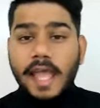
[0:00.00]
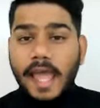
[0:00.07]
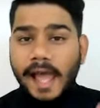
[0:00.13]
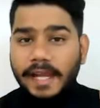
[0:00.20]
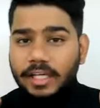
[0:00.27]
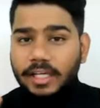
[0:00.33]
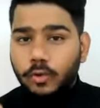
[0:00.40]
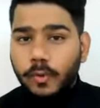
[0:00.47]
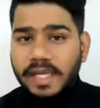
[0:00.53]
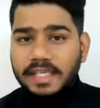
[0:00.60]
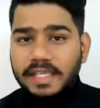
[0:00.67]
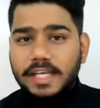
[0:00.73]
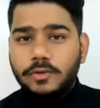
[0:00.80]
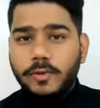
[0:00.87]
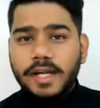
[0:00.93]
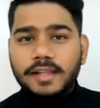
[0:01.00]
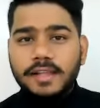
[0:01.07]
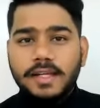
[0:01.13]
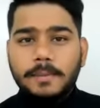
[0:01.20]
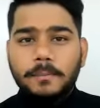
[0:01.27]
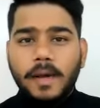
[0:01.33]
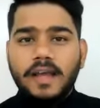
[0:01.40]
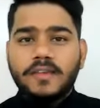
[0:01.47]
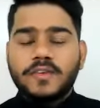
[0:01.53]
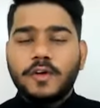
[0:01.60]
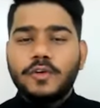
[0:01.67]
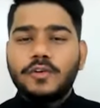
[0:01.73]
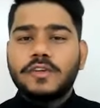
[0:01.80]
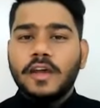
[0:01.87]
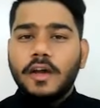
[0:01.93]
And 2023 pass
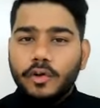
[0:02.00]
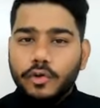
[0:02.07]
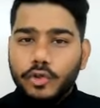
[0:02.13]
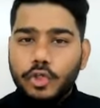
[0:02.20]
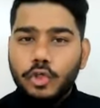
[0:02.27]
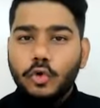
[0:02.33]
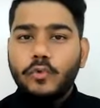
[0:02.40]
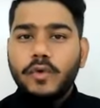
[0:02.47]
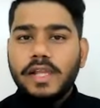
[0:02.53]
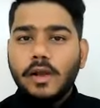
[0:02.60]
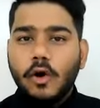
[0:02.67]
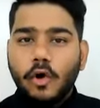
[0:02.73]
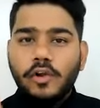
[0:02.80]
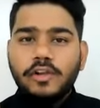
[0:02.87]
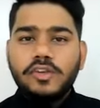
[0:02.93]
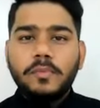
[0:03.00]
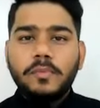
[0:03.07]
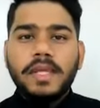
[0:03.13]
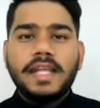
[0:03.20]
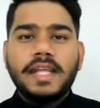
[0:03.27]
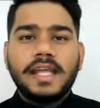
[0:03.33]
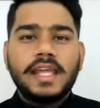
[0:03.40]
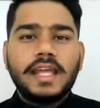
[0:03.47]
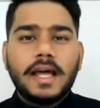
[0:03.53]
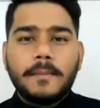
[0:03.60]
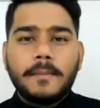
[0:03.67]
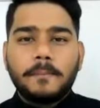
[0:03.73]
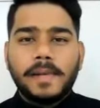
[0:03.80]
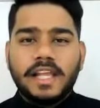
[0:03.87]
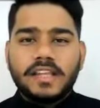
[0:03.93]
outs, you will also be taking
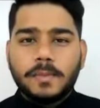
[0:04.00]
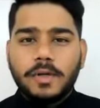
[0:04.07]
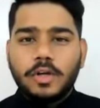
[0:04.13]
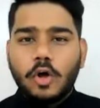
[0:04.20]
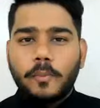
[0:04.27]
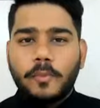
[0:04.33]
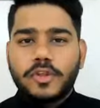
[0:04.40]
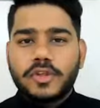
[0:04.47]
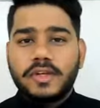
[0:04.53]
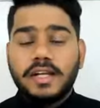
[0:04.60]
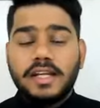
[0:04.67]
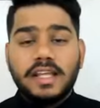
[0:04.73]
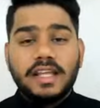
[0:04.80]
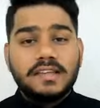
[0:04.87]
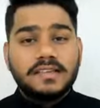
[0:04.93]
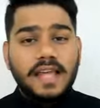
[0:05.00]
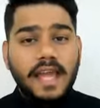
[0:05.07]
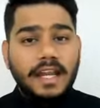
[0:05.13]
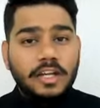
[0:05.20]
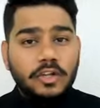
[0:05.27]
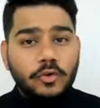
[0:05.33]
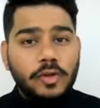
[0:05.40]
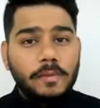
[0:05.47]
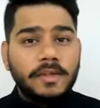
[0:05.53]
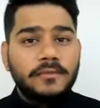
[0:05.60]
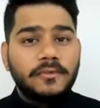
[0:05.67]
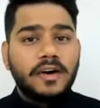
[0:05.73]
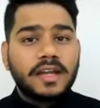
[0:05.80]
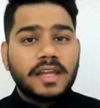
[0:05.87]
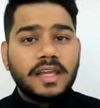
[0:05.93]
up placement opportunities and you will be
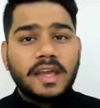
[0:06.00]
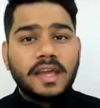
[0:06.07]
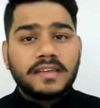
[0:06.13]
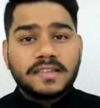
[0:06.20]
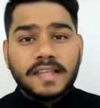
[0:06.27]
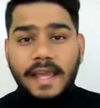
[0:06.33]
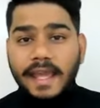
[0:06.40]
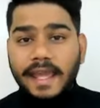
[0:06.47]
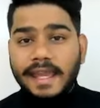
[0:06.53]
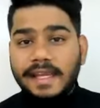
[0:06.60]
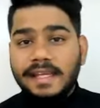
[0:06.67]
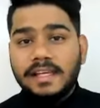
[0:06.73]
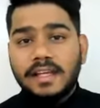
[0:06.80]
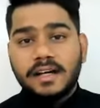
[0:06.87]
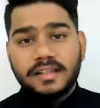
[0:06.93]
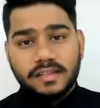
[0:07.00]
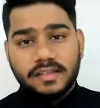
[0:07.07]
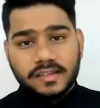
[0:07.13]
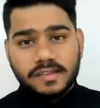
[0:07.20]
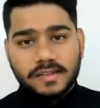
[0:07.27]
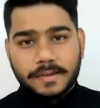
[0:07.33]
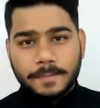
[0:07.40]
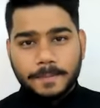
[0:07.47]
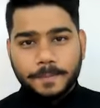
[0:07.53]
working as interns.